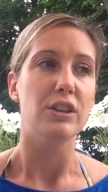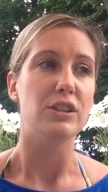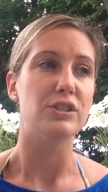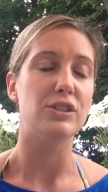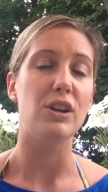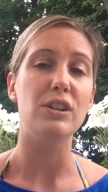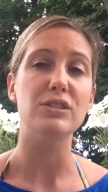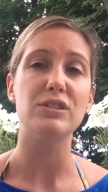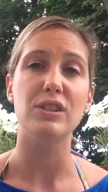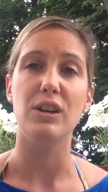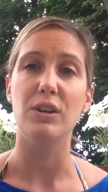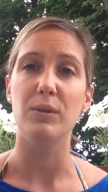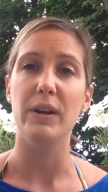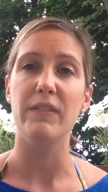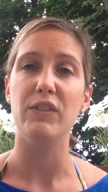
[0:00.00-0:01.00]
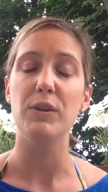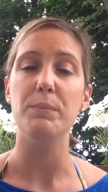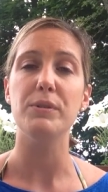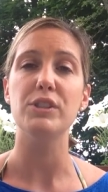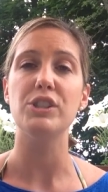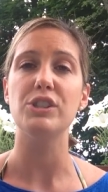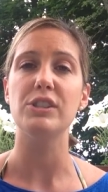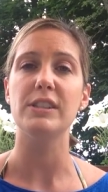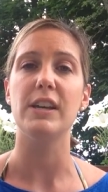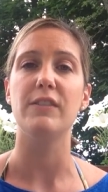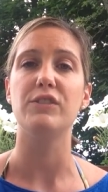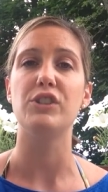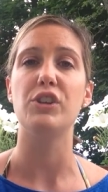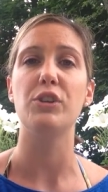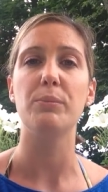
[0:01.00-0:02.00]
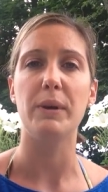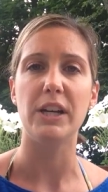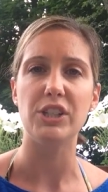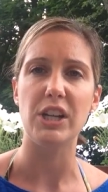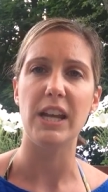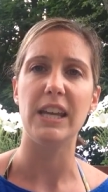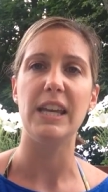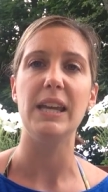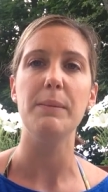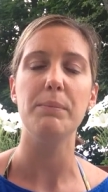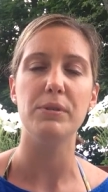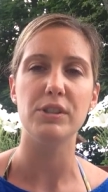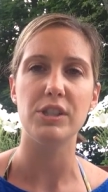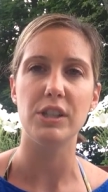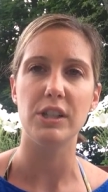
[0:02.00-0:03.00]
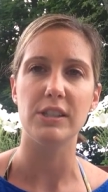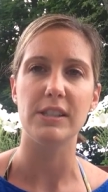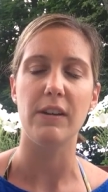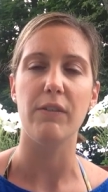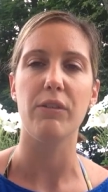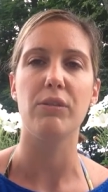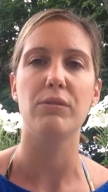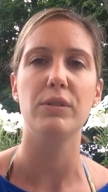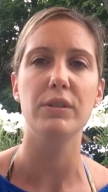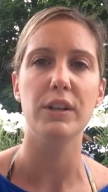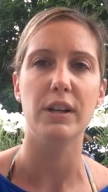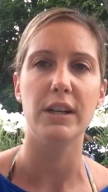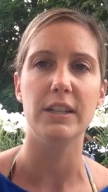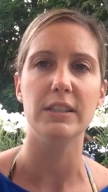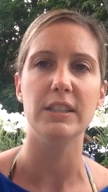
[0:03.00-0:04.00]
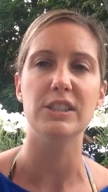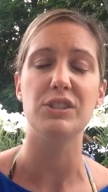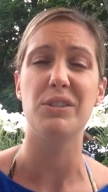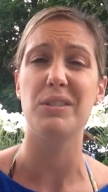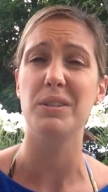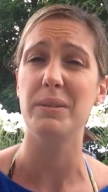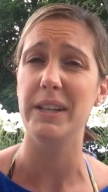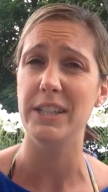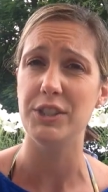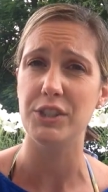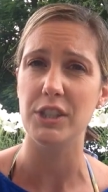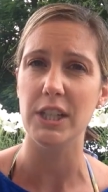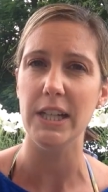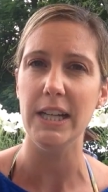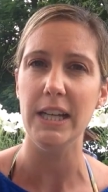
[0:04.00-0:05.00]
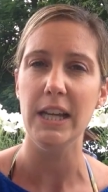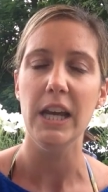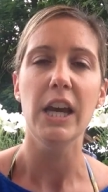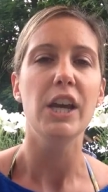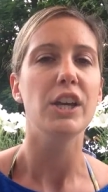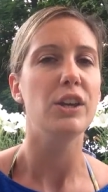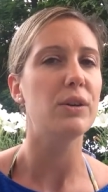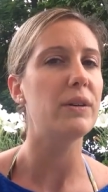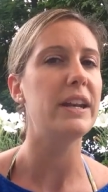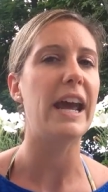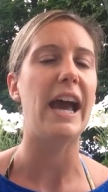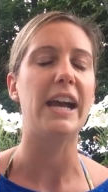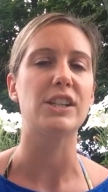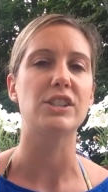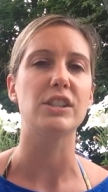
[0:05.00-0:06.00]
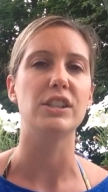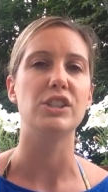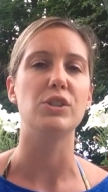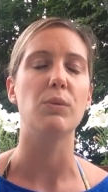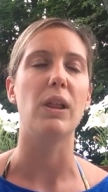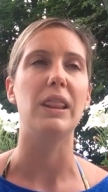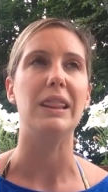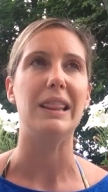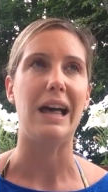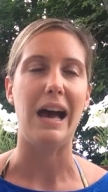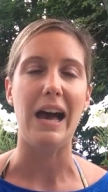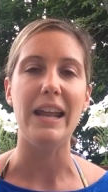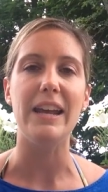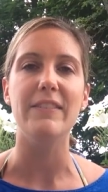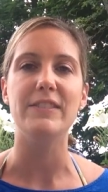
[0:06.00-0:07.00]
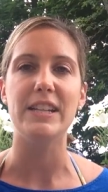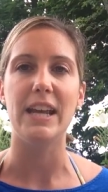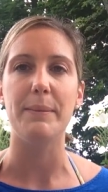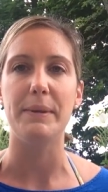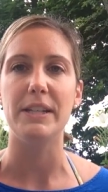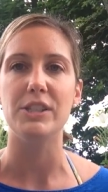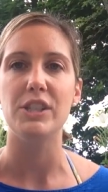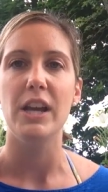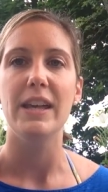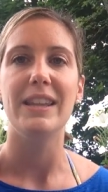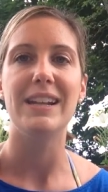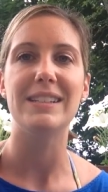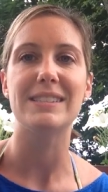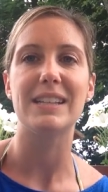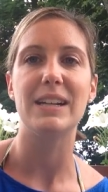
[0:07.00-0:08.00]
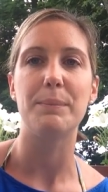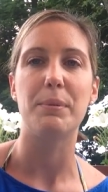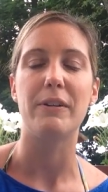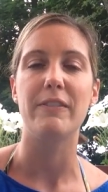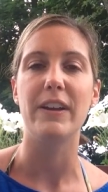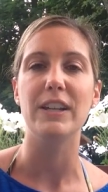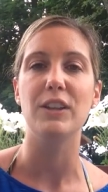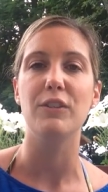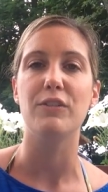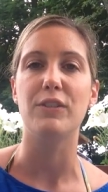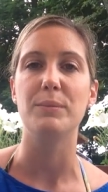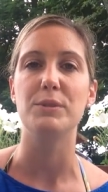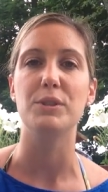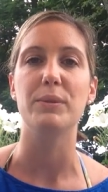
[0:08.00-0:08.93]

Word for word: there's also, if you push yourself too much and keep pushing yourself through your illness, through injury, you can actually do a lot of damage that is going to prevent you from